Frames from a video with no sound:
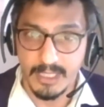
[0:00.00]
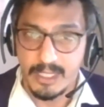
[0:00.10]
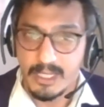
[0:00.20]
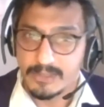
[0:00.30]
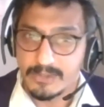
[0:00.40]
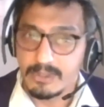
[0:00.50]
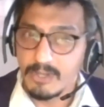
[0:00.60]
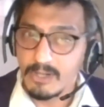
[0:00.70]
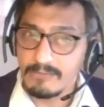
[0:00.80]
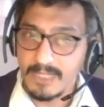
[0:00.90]
So a
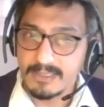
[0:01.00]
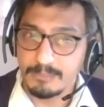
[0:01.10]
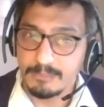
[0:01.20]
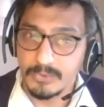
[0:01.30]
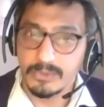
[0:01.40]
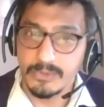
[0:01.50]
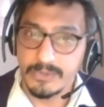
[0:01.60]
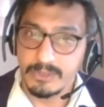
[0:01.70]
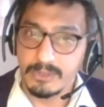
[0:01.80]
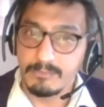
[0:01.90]
lot of our support goes
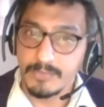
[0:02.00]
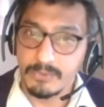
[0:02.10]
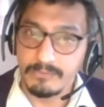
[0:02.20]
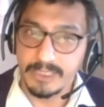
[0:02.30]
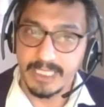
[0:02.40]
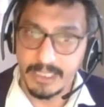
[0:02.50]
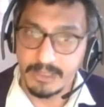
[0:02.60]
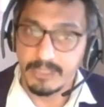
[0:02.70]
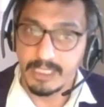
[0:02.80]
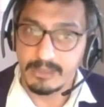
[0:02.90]
into improving the
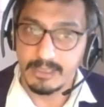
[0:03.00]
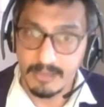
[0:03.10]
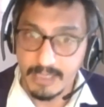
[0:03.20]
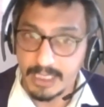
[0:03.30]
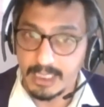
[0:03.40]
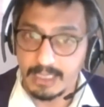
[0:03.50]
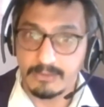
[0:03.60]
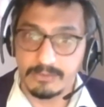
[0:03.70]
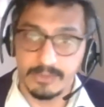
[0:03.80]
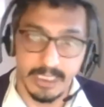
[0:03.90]
education and training in
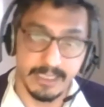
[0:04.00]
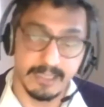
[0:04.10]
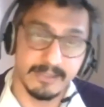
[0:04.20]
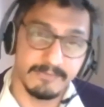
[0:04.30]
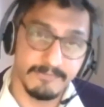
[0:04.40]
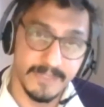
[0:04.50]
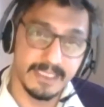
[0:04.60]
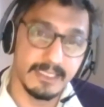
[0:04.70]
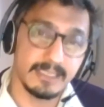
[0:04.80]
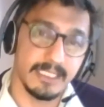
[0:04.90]
rural areas and
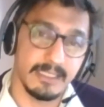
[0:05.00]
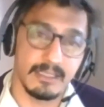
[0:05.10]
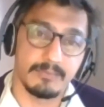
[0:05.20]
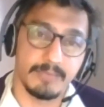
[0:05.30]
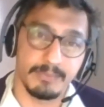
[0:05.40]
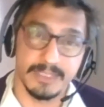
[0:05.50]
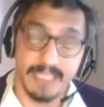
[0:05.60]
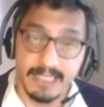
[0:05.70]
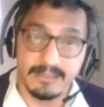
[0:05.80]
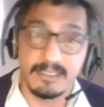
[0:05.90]
facilitate young people's
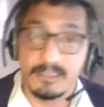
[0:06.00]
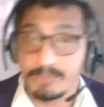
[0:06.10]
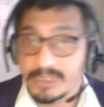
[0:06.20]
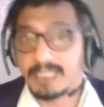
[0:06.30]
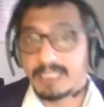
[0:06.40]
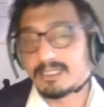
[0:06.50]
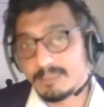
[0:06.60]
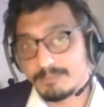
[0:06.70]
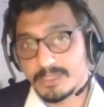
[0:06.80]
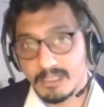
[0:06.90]
access to
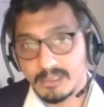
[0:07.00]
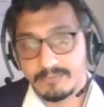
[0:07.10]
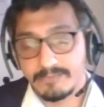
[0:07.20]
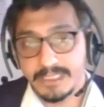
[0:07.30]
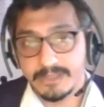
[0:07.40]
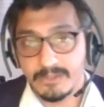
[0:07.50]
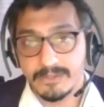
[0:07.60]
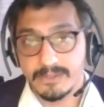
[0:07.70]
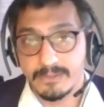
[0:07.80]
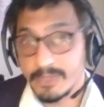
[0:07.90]
particularly productive
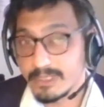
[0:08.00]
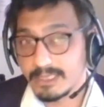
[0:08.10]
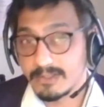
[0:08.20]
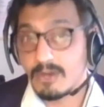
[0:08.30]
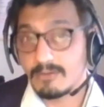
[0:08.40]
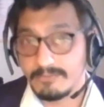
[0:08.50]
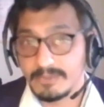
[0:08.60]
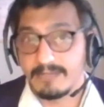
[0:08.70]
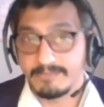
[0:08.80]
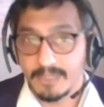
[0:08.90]
resources where they are often
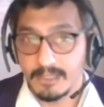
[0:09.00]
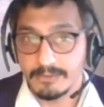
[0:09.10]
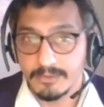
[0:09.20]
left out.